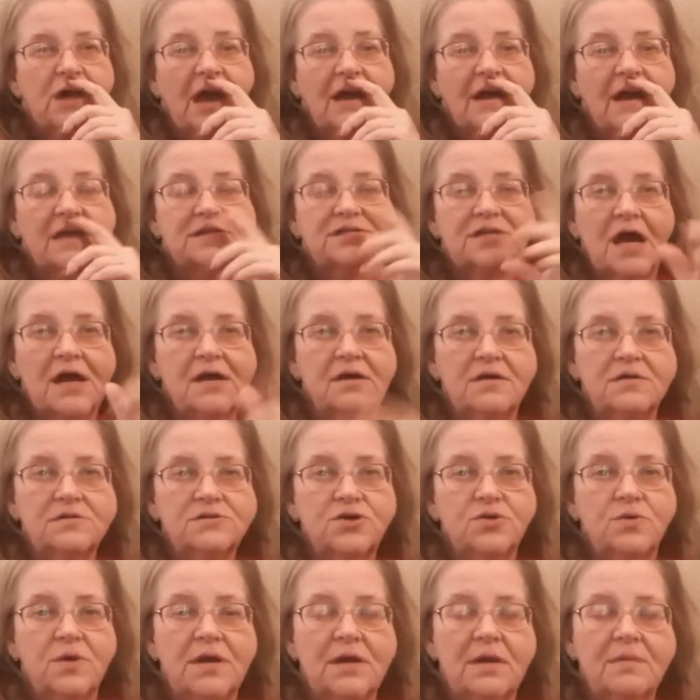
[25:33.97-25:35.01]
I got tired of
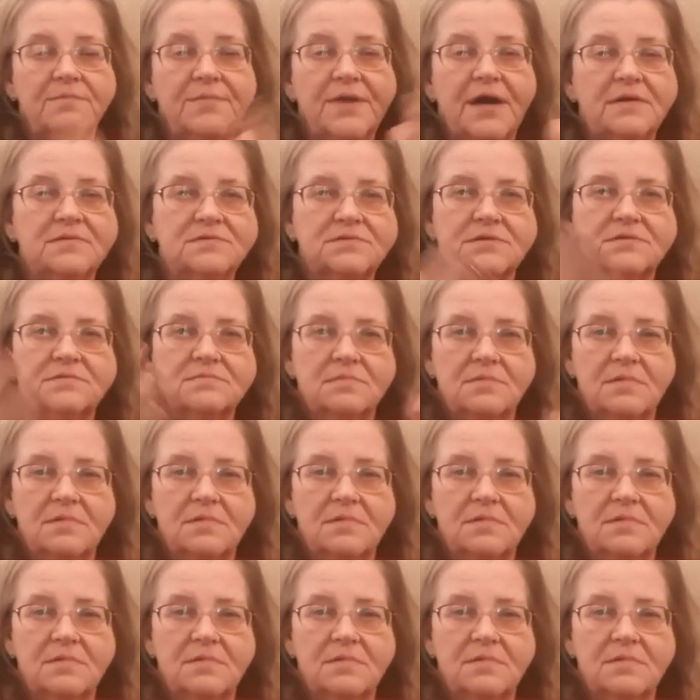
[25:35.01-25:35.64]
doing it because